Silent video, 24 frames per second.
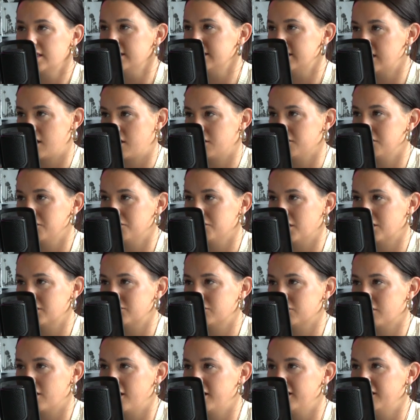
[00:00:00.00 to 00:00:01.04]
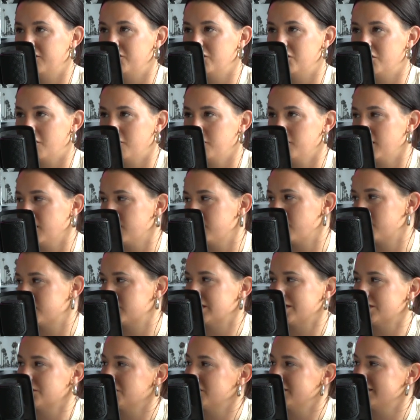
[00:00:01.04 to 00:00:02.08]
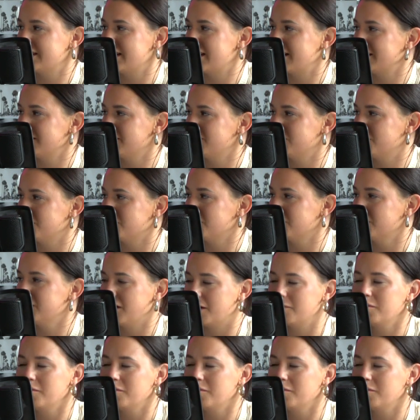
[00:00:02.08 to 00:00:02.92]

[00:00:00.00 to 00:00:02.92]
Italian restaurant. And if you know me, I'm obsessed with Italian food.